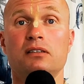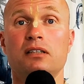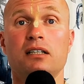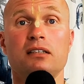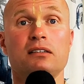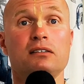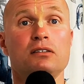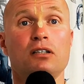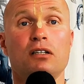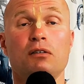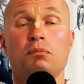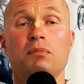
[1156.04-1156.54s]

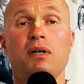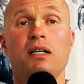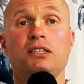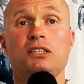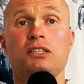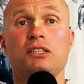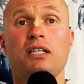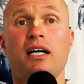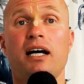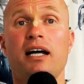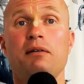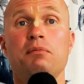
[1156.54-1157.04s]
there's not
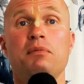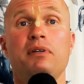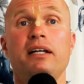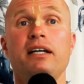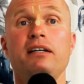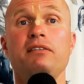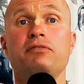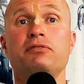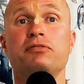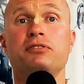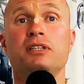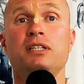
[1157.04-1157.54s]
much time
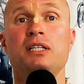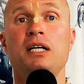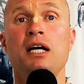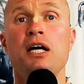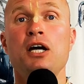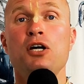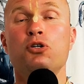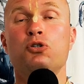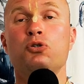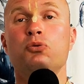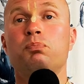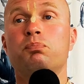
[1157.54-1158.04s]
left
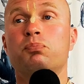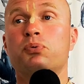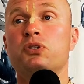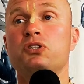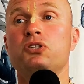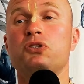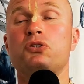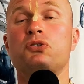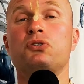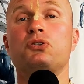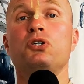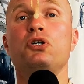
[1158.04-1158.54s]
to
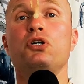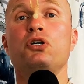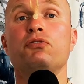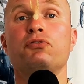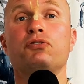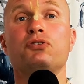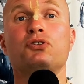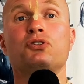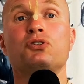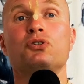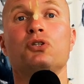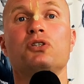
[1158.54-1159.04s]
preserve
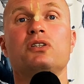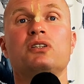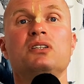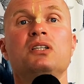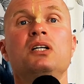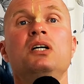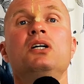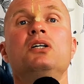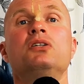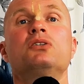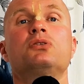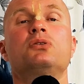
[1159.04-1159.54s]

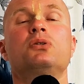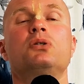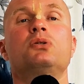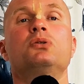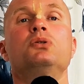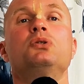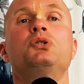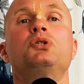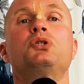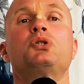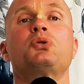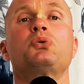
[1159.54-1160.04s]

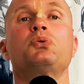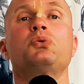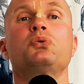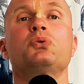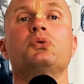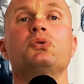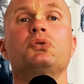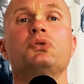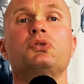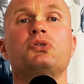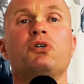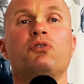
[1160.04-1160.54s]
certain
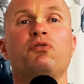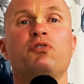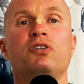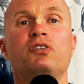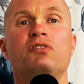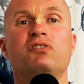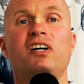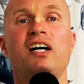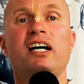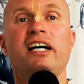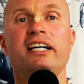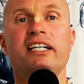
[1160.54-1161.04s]
jewels of
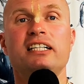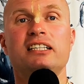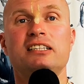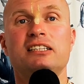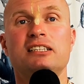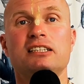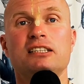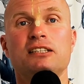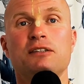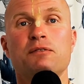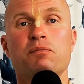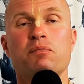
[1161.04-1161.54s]

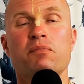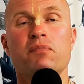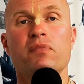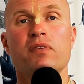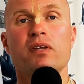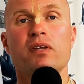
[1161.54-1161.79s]
advice.